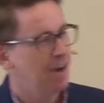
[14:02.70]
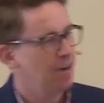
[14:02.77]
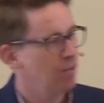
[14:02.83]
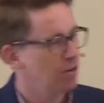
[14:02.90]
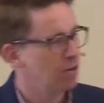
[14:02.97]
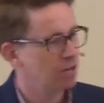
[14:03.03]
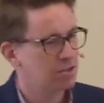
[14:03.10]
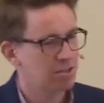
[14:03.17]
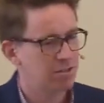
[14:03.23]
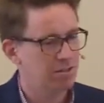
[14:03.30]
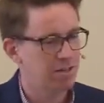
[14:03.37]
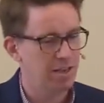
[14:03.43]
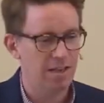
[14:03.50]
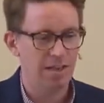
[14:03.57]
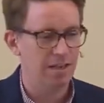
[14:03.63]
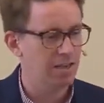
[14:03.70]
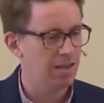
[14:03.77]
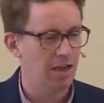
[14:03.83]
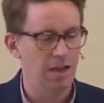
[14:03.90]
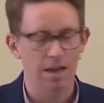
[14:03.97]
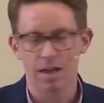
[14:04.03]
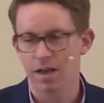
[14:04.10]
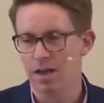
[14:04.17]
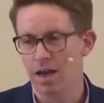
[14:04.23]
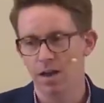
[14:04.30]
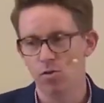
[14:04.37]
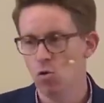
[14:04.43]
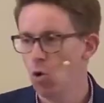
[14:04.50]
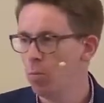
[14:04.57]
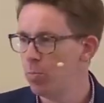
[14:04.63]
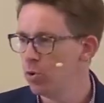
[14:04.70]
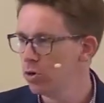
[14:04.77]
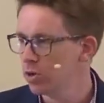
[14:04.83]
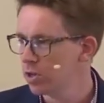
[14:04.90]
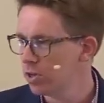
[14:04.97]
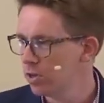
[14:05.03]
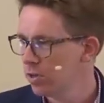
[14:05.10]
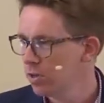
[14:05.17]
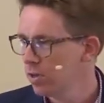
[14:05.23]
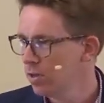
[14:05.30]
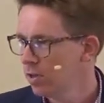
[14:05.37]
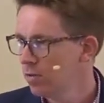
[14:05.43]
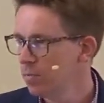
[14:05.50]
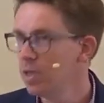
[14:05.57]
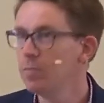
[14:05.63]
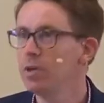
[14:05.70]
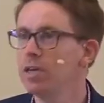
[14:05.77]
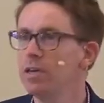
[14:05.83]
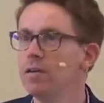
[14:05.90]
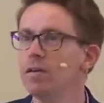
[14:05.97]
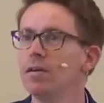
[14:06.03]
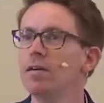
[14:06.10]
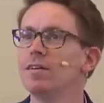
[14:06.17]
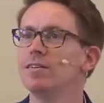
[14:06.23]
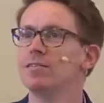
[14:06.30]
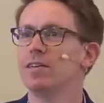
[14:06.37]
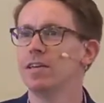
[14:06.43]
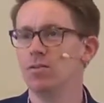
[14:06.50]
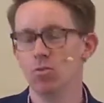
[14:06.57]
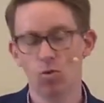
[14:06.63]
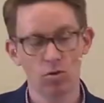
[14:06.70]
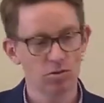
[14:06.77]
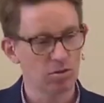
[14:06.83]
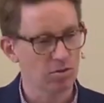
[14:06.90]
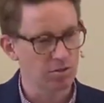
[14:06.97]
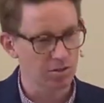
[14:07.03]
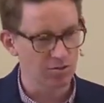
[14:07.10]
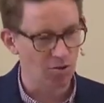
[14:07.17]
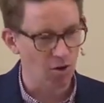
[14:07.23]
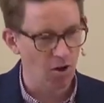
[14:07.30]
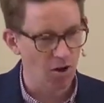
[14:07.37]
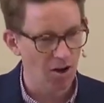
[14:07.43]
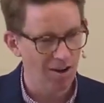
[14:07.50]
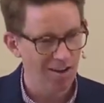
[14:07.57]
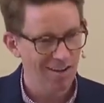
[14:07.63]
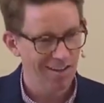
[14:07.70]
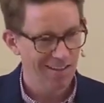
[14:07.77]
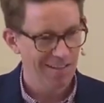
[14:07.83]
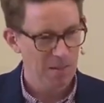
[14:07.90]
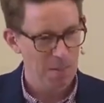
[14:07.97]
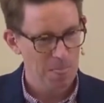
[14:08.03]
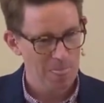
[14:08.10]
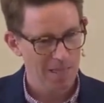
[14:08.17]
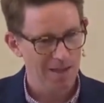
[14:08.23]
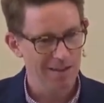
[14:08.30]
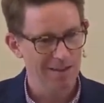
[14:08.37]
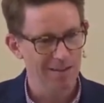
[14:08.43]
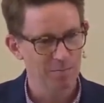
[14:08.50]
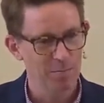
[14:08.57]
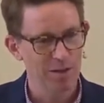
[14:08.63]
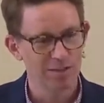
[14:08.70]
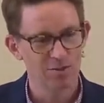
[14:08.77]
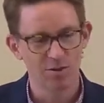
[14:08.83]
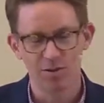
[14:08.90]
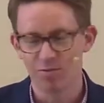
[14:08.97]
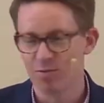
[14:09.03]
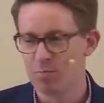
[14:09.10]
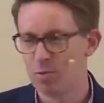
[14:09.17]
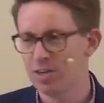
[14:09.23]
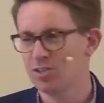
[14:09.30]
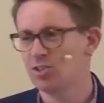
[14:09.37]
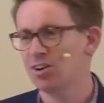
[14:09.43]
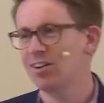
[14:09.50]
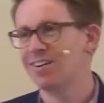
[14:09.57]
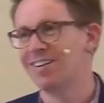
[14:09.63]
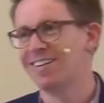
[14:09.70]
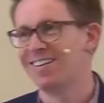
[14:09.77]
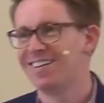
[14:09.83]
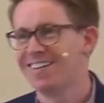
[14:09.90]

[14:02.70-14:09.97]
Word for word: Others take uh, a notebook, maybe, take notes or to draw a picture of the preacher.